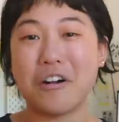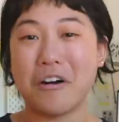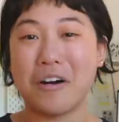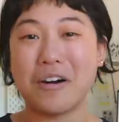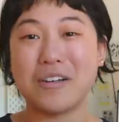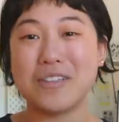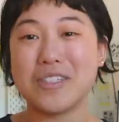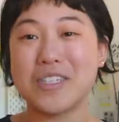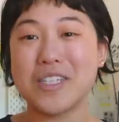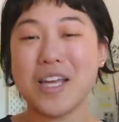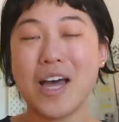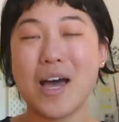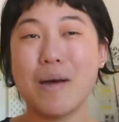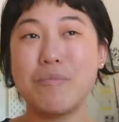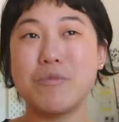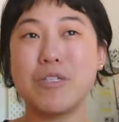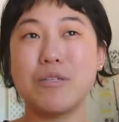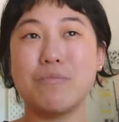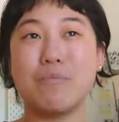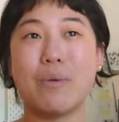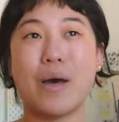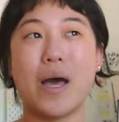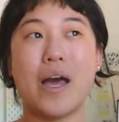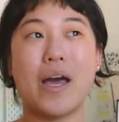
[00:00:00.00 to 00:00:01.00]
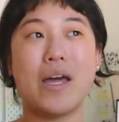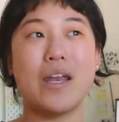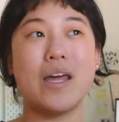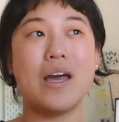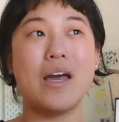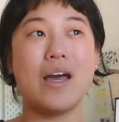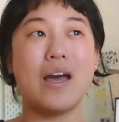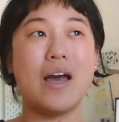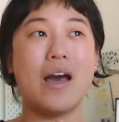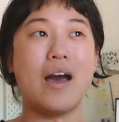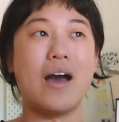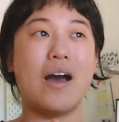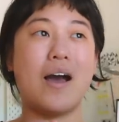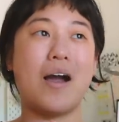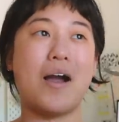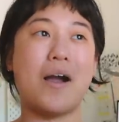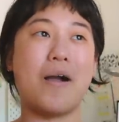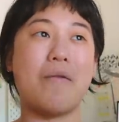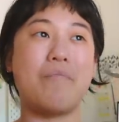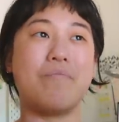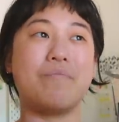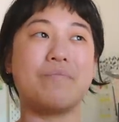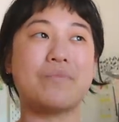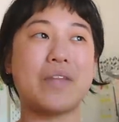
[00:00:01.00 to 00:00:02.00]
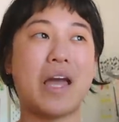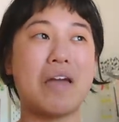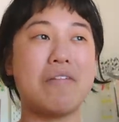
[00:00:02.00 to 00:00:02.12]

concept, but I